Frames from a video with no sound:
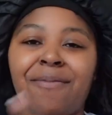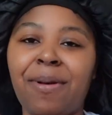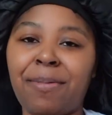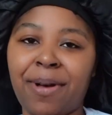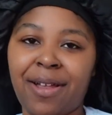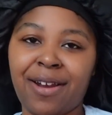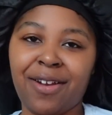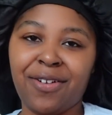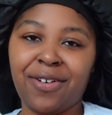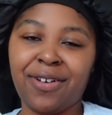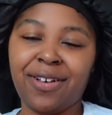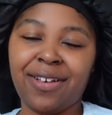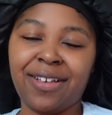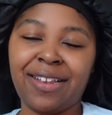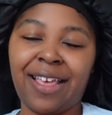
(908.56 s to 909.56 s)
I'm bonnet
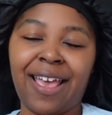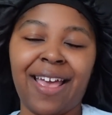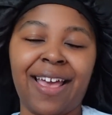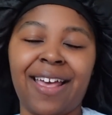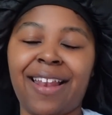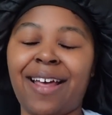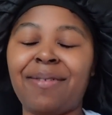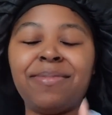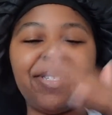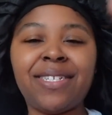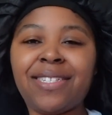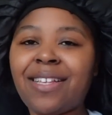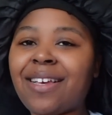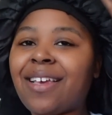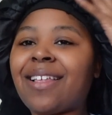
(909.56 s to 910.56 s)
on and I'm
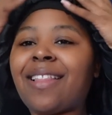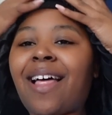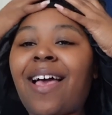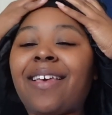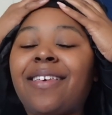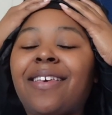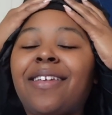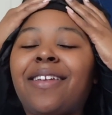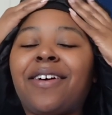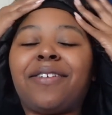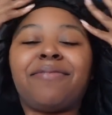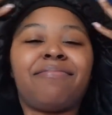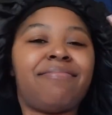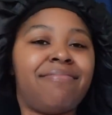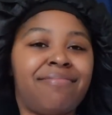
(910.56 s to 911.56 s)
just looking like, you know,
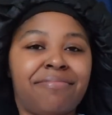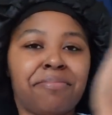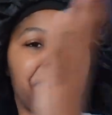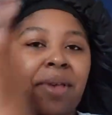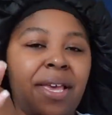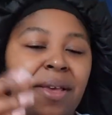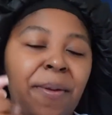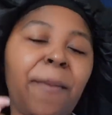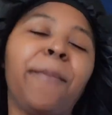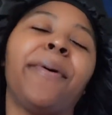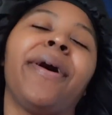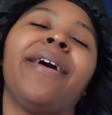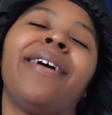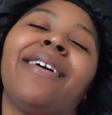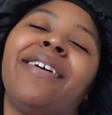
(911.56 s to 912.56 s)
me.
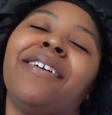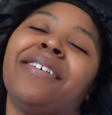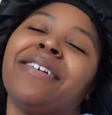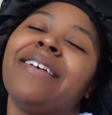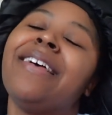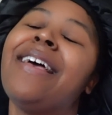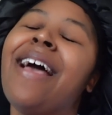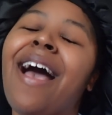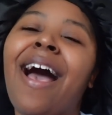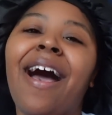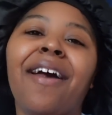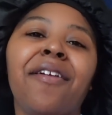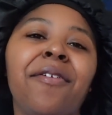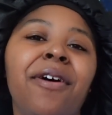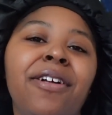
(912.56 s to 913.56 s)
But I
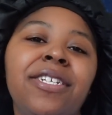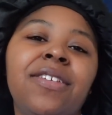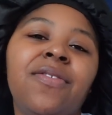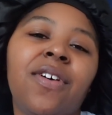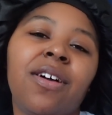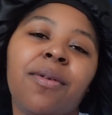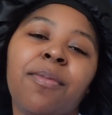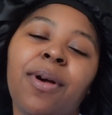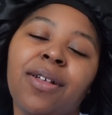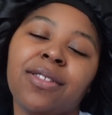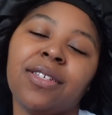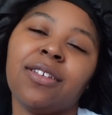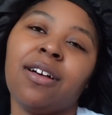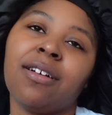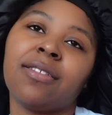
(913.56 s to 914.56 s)
don't know. I just felt compelled
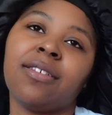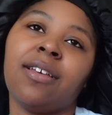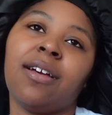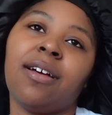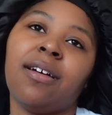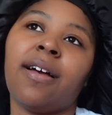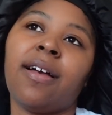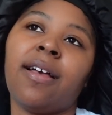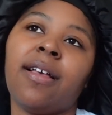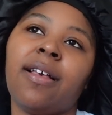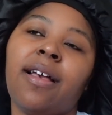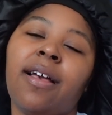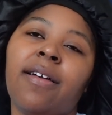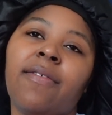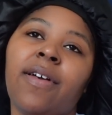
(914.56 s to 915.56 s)
to talk to y'all. I
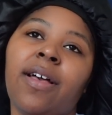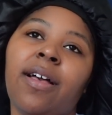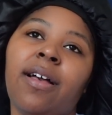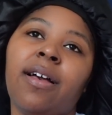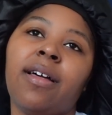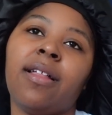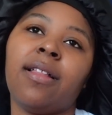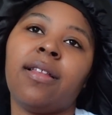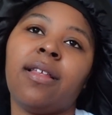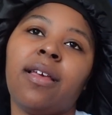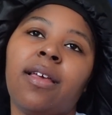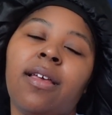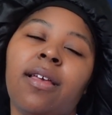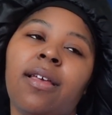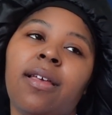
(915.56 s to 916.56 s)
have had
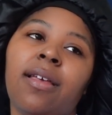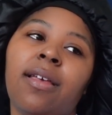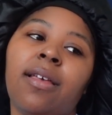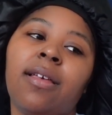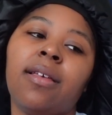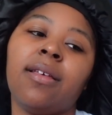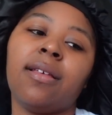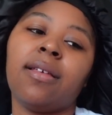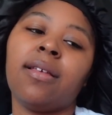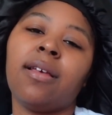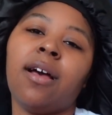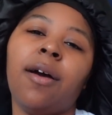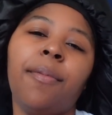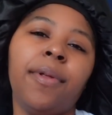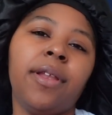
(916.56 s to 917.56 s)
a
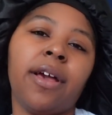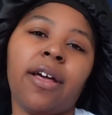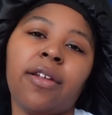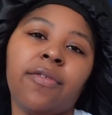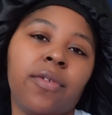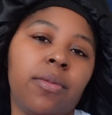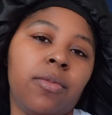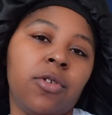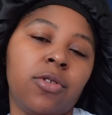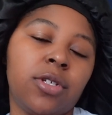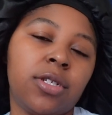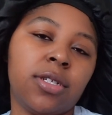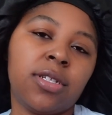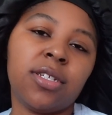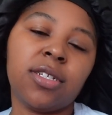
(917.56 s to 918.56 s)
up and down of
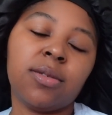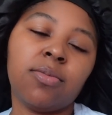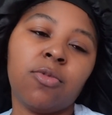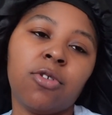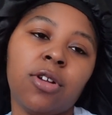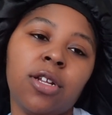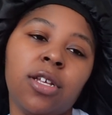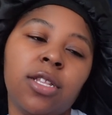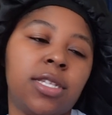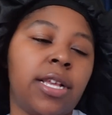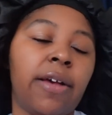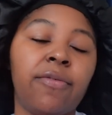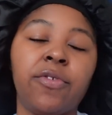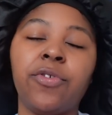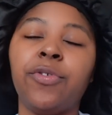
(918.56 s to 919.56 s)
emotions this morning, this
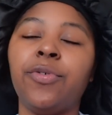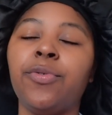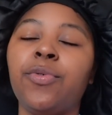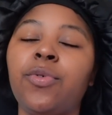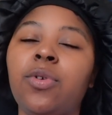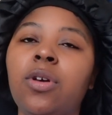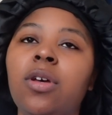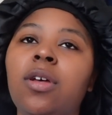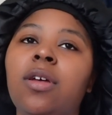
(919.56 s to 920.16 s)
afternoon.